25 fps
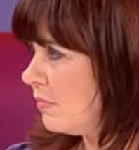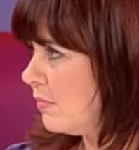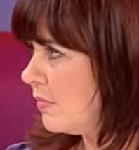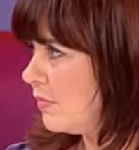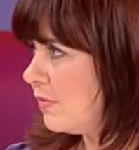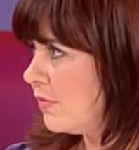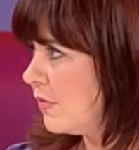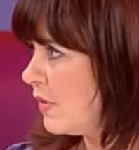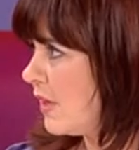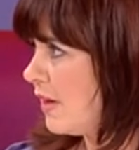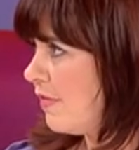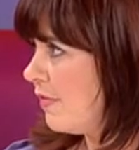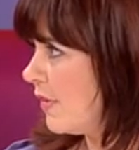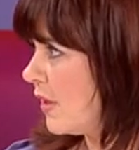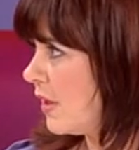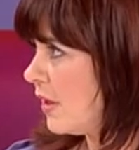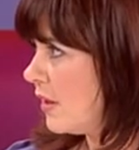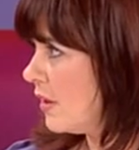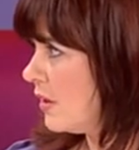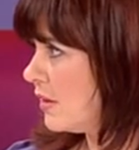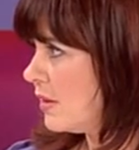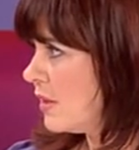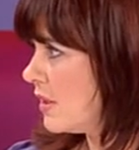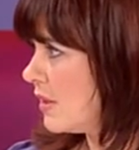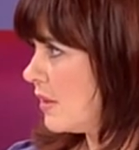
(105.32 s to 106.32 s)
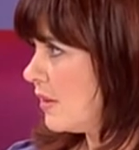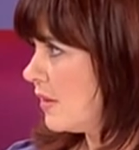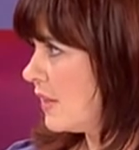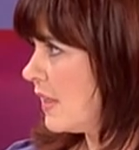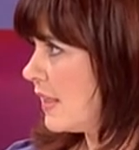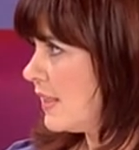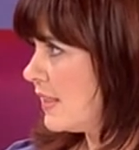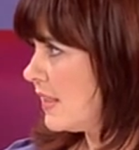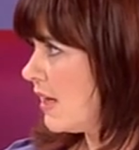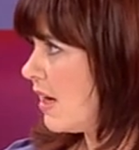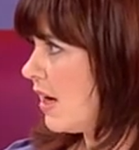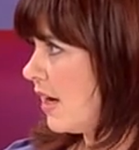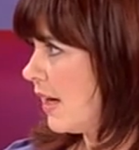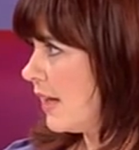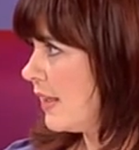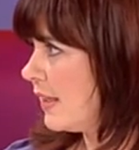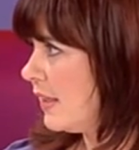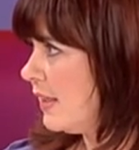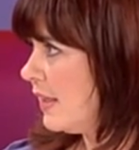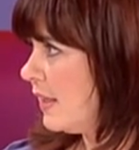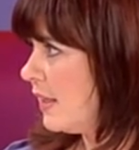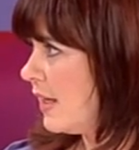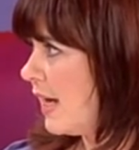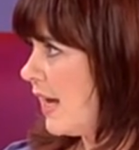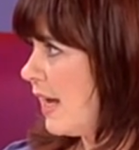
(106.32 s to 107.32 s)
forever until they
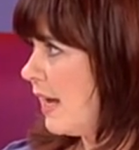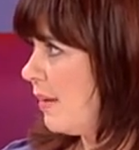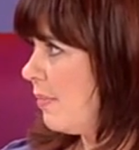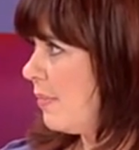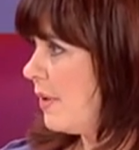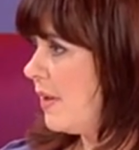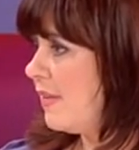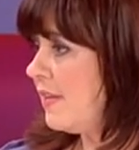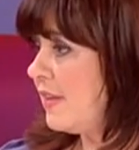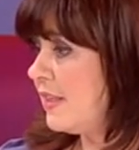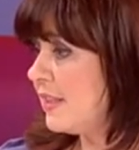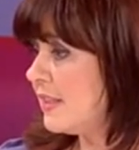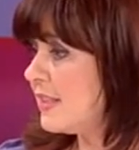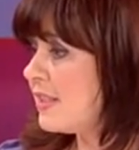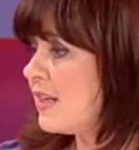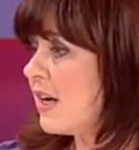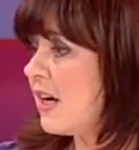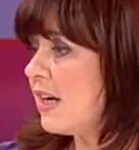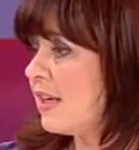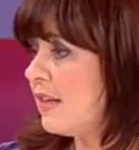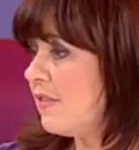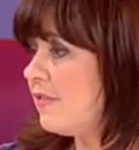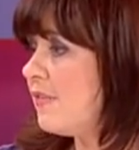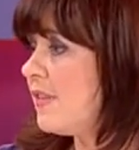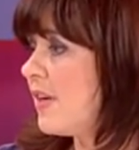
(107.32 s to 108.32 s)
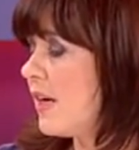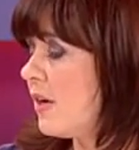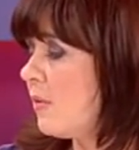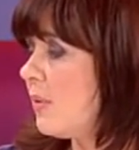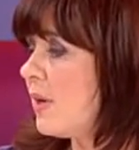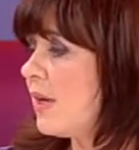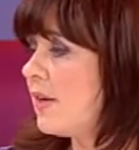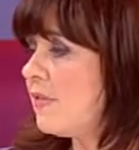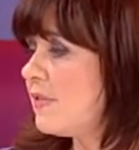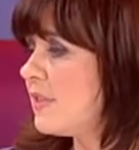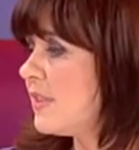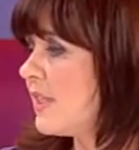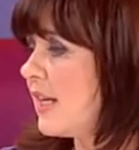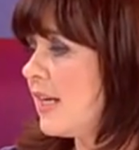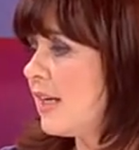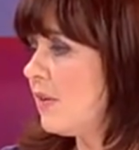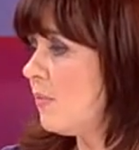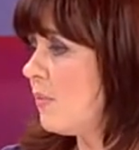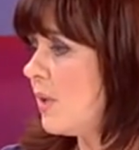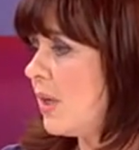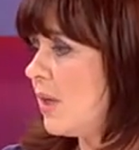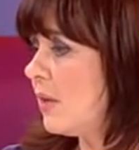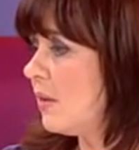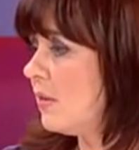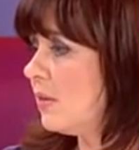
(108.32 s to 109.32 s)
die, it's kind of their way of saying,
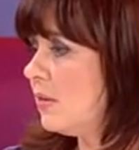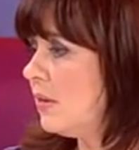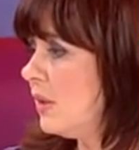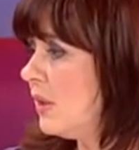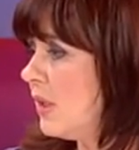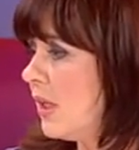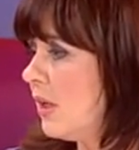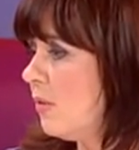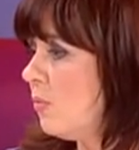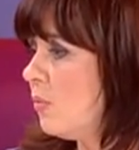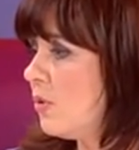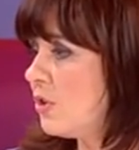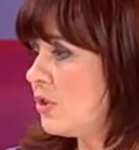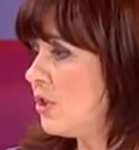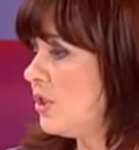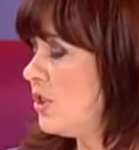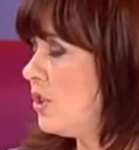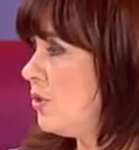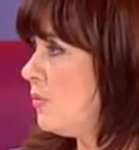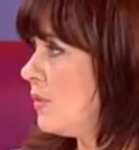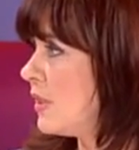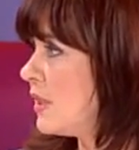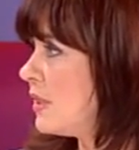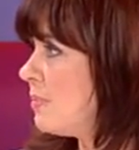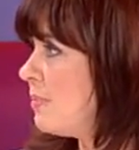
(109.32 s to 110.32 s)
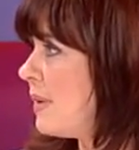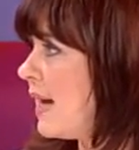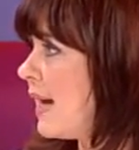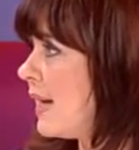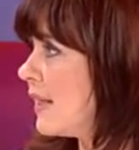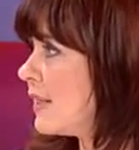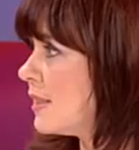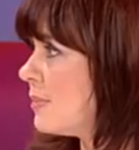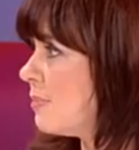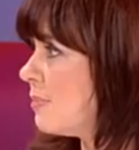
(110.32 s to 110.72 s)
well, you know, what did you expect